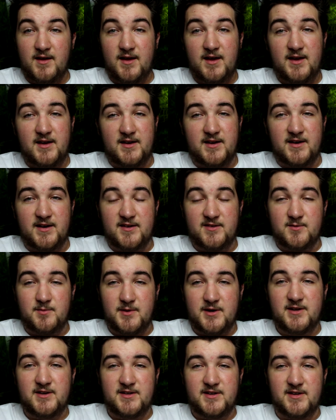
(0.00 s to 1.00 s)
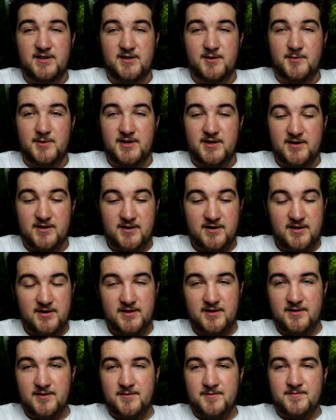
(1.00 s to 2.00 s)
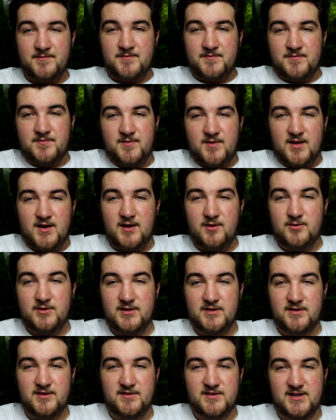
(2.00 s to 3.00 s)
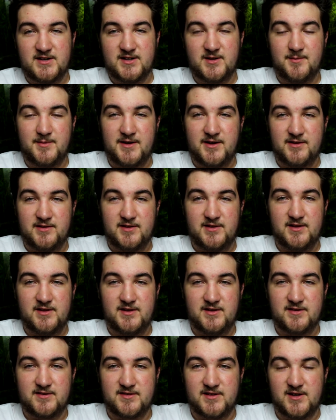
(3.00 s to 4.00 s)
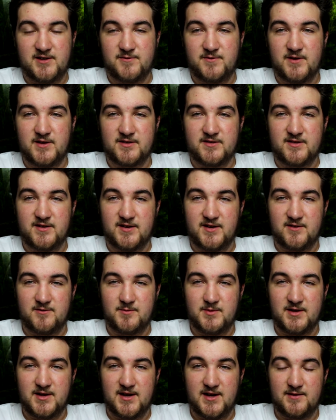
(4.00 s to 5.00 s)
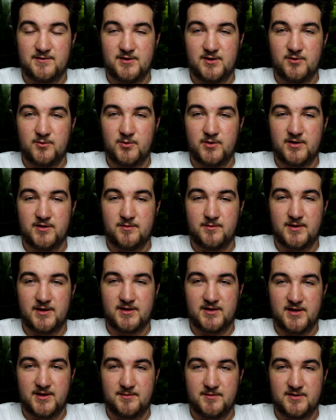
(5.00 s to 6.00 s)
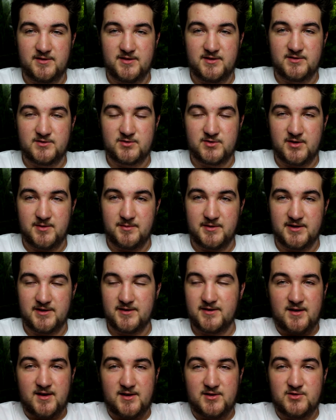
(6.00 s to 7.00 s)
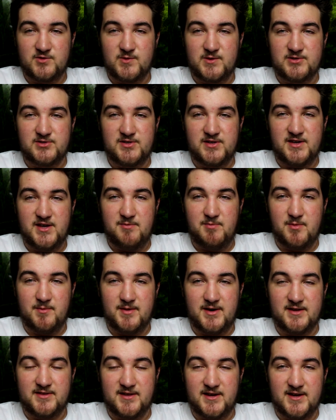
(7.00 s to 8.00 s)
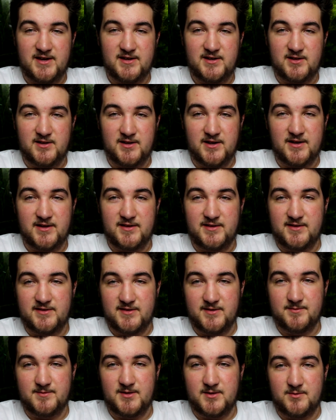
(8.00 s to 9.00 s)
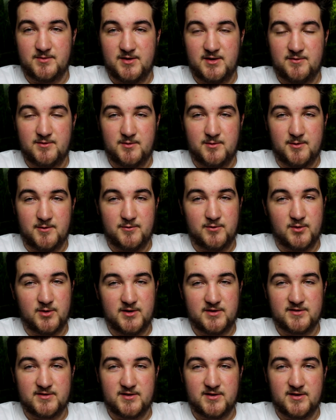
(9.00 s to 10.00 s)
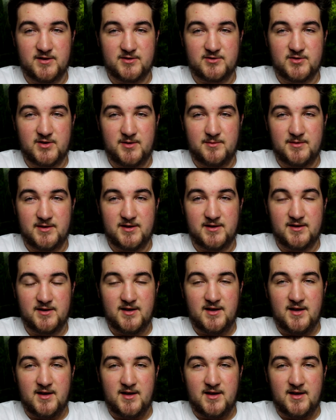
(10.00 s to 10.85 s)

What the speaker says: Hey guys, Bond Kellum here. I wanted to talk about the side effects that I've been having with my Lyme disease treatment. I just want you to keep in mind that I had a lot of these symptoms even before I started the treatment,